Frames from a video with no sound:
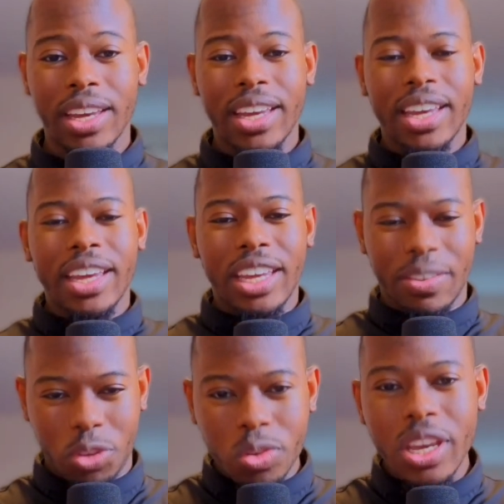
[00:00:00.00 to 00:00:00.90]
If
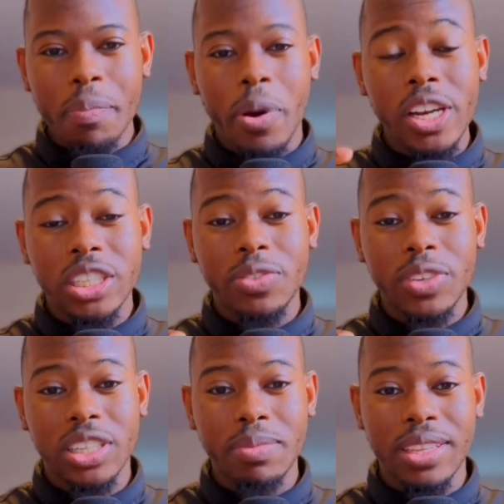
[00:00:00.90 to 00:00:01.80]
you get punished for
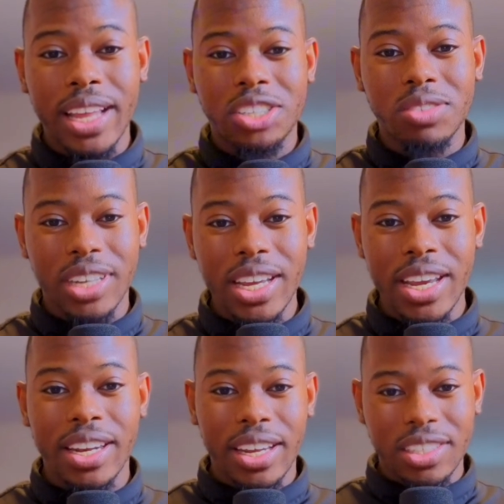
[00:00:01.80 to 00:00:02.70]
something that you
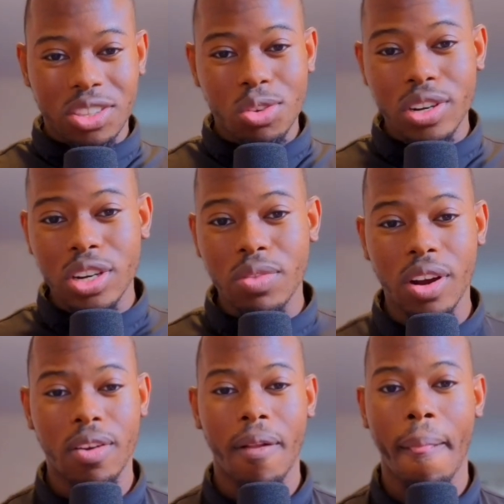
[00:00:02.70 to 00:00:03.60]
did, is authority wrong?